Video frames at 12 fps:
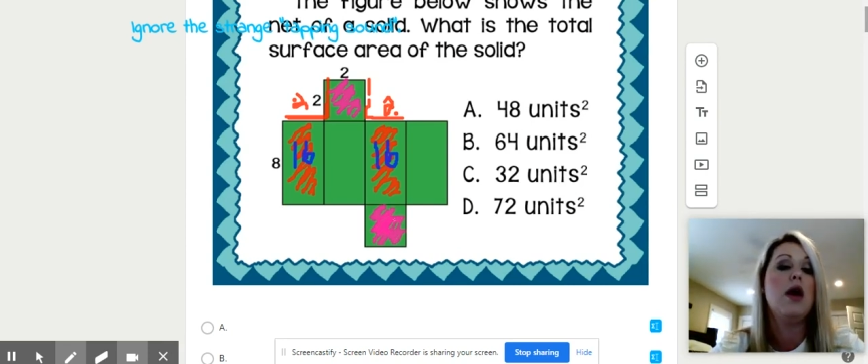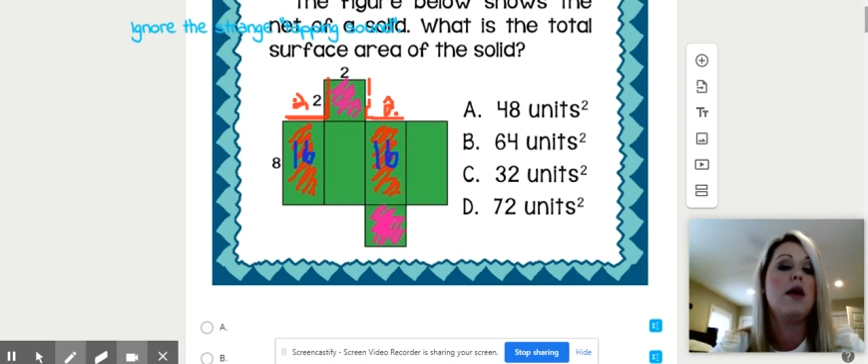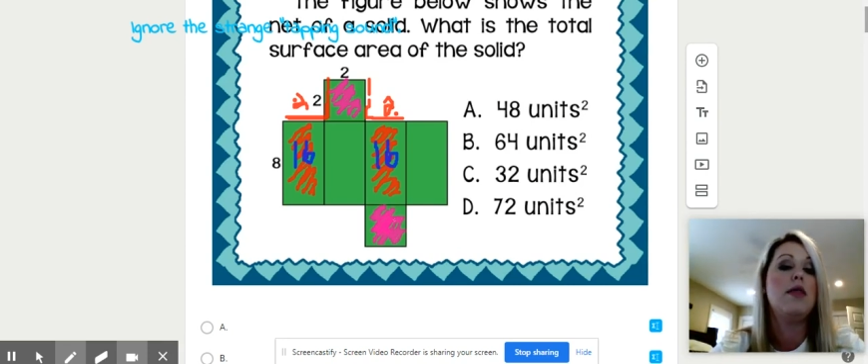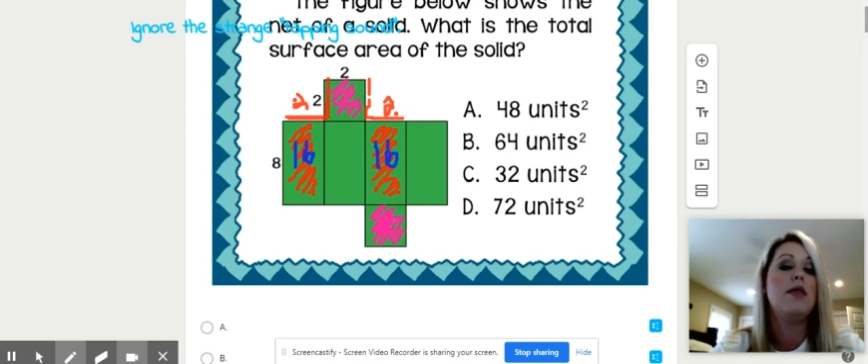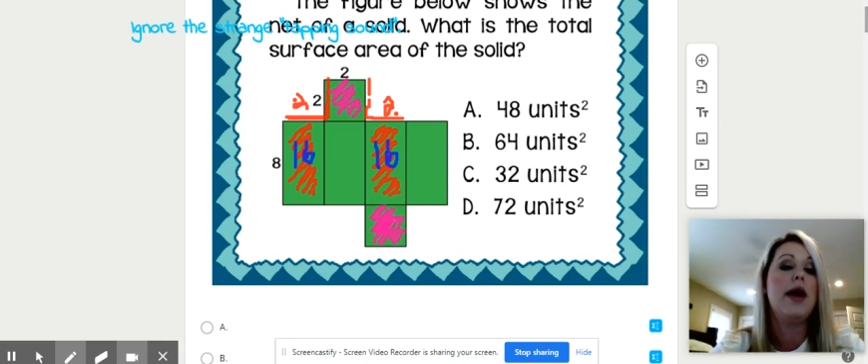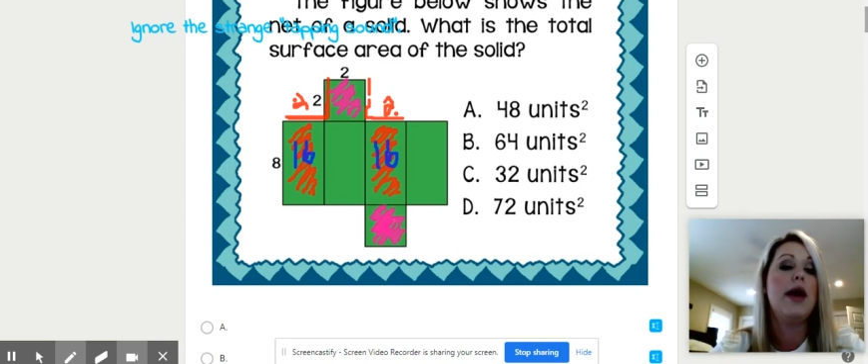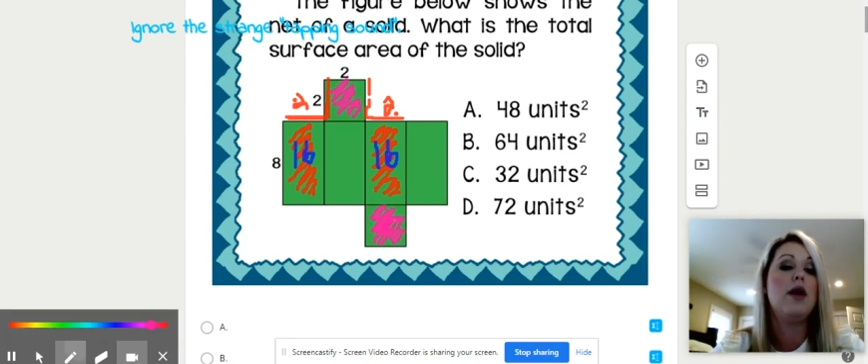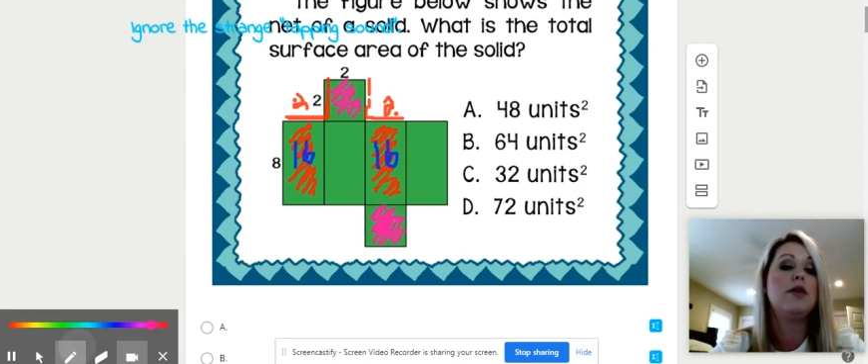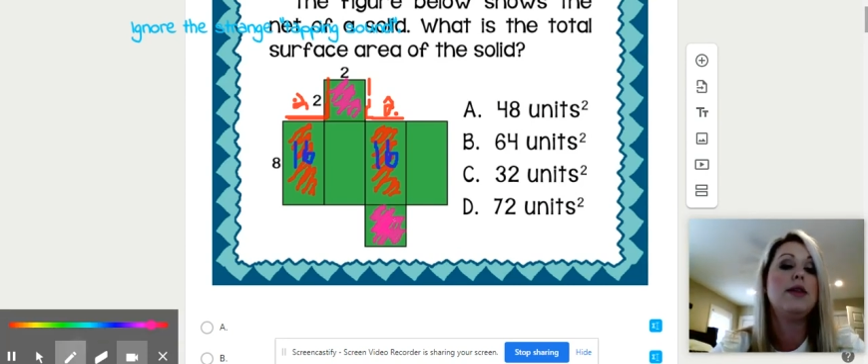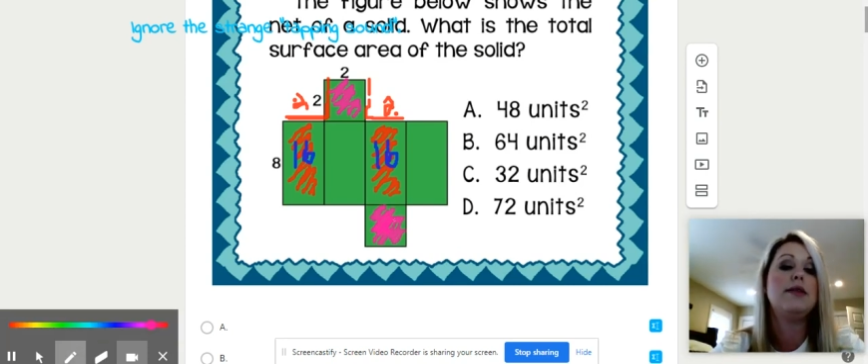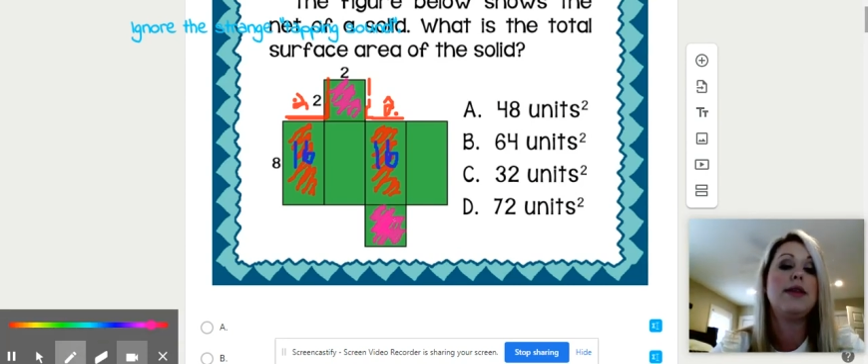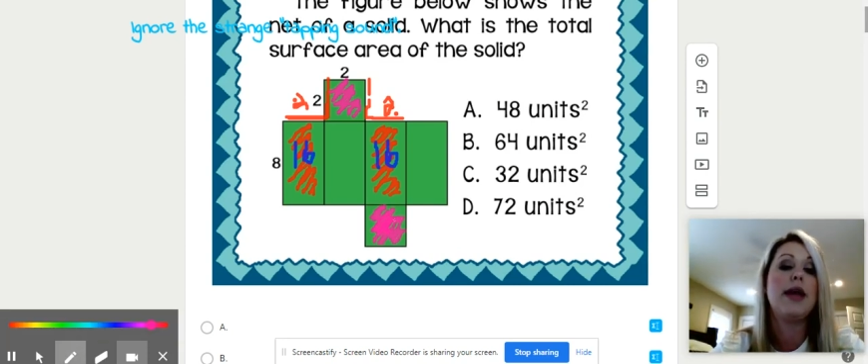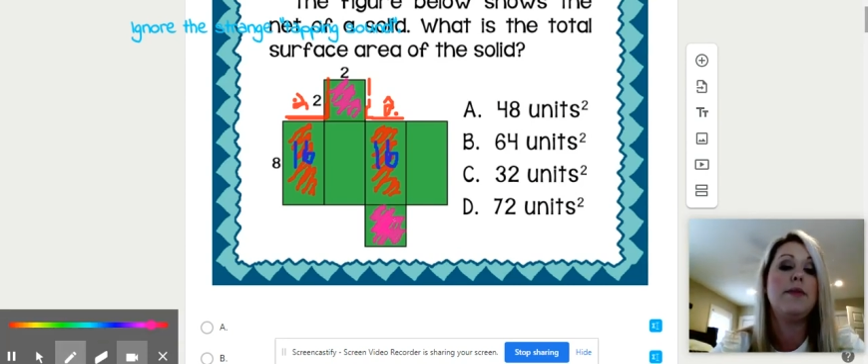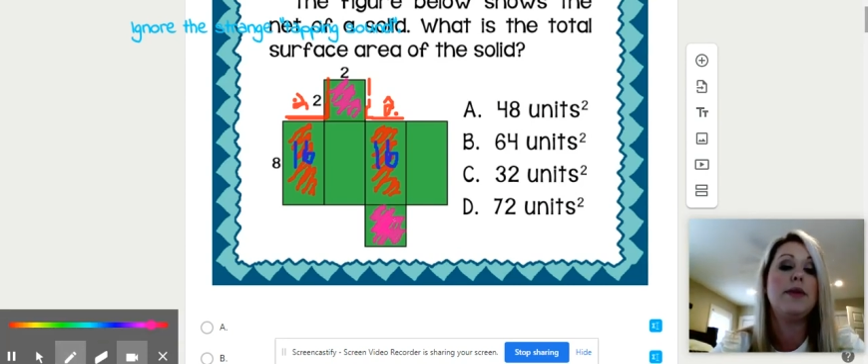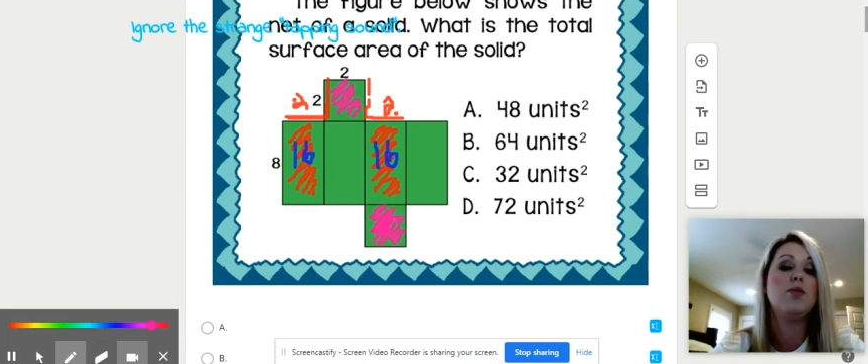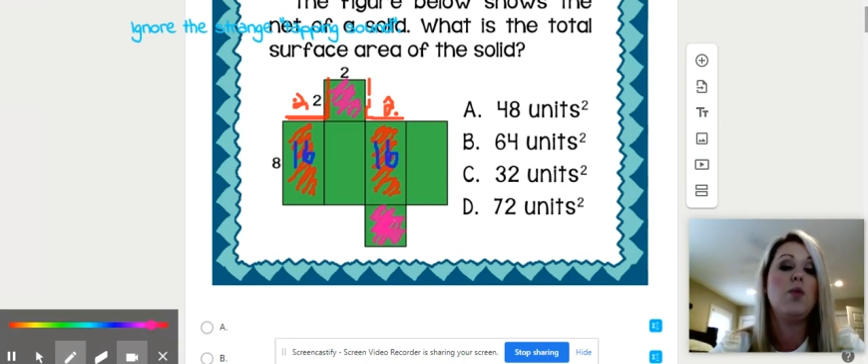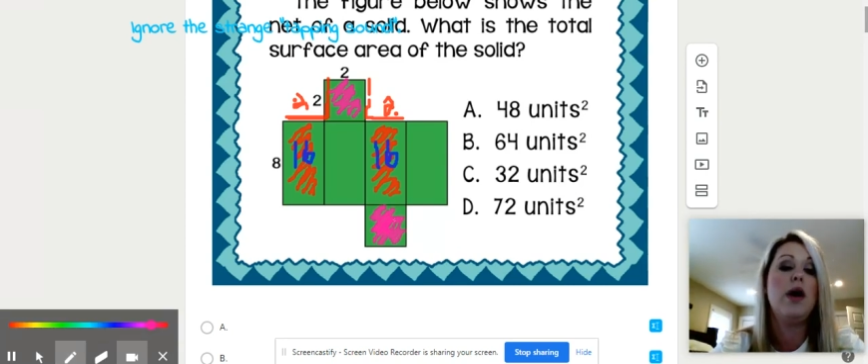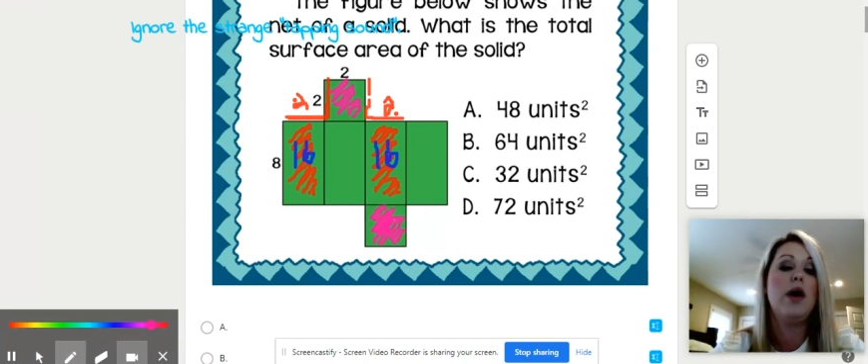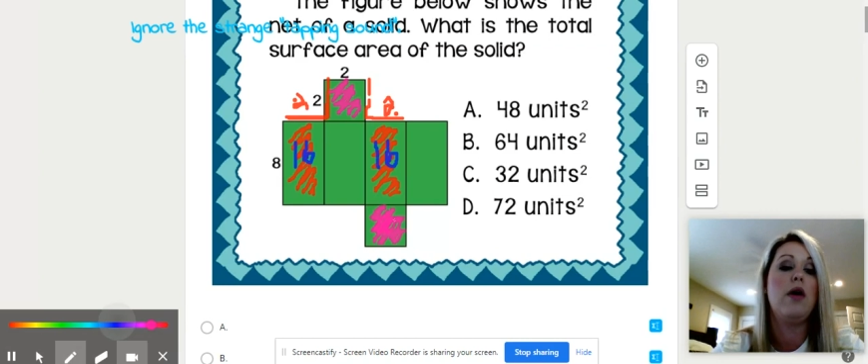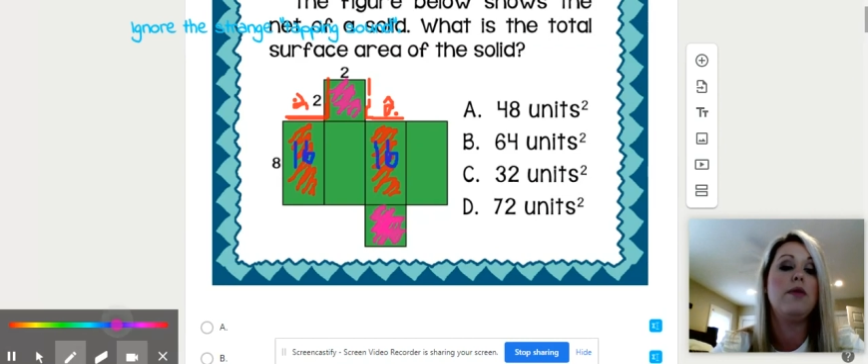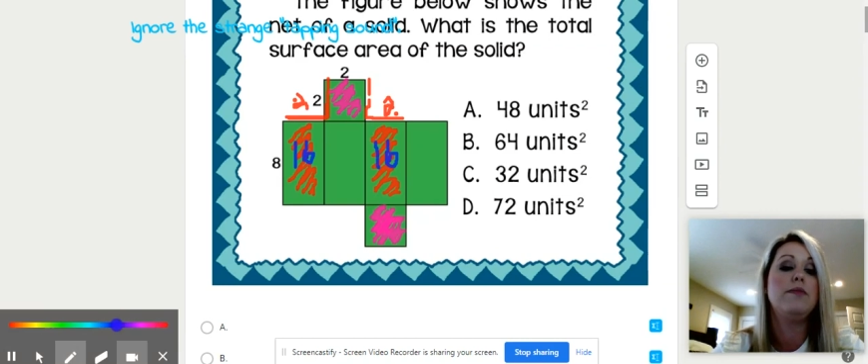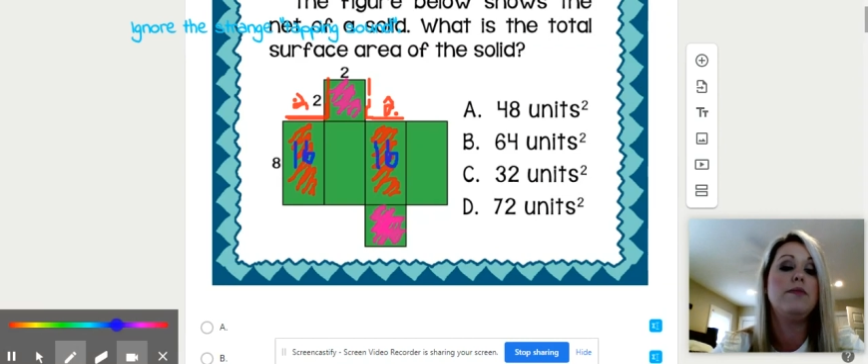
they are the same as well.